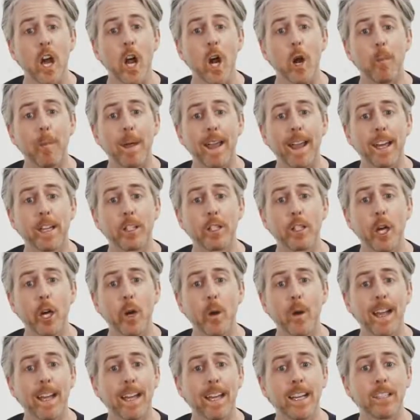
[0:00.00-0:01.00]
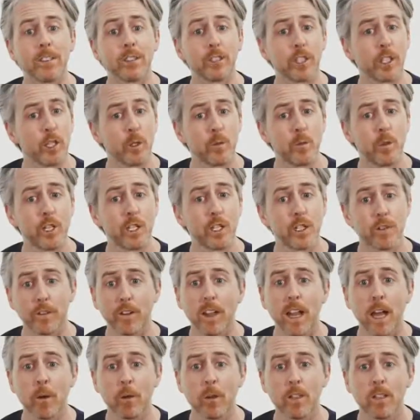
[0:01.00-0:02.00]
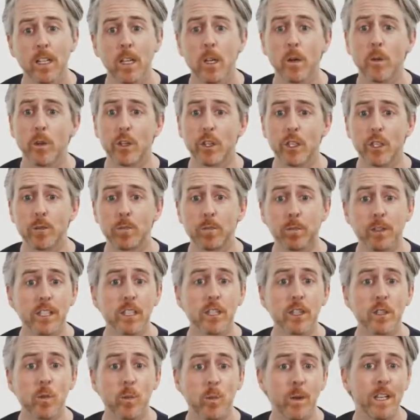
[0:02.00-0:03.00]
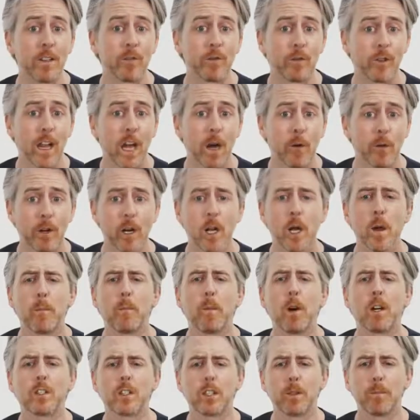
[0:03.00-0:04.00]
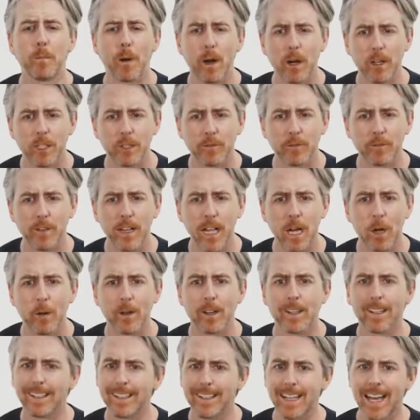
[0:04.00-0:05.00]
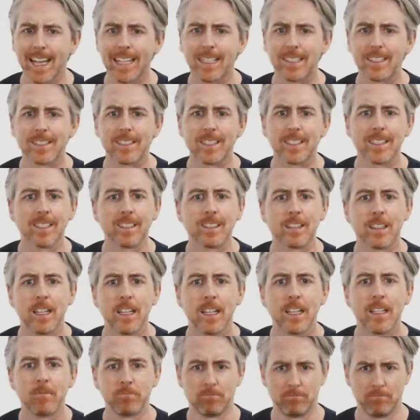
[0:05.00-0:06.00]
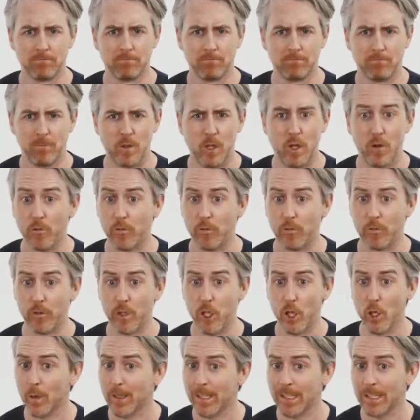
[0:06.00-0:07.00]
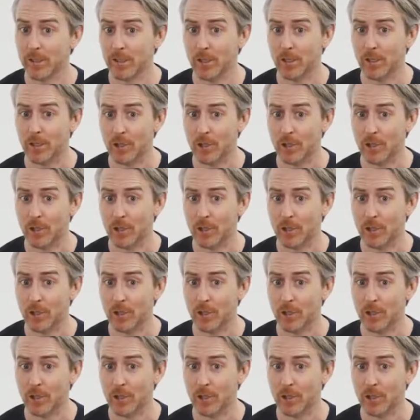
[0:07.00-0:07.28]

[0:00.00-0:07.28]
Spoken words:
our pan dough has enriched flour, which is bleached wheat flour, malted barley flour, niacin, furious